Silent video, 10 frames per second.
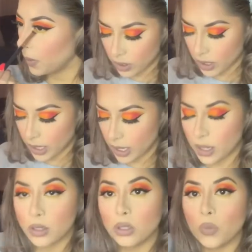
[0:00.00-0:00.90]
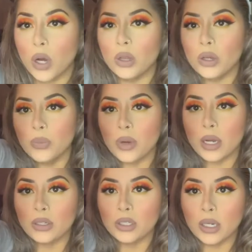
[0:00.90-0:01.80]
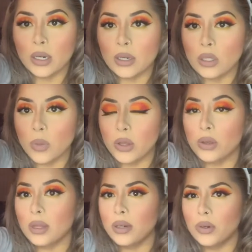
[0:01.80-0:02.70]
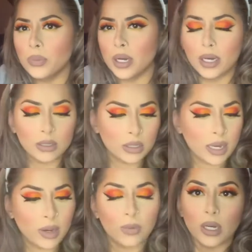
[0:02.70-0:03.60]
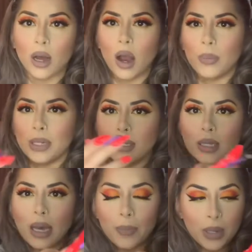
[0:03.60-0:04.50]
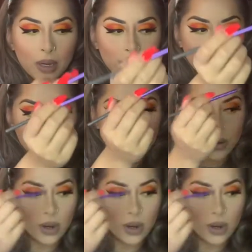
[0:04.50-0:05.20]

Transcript: I'm gonna get a smaller brush here, a smaller thinner brush, and we're gonna hop into that pink right there.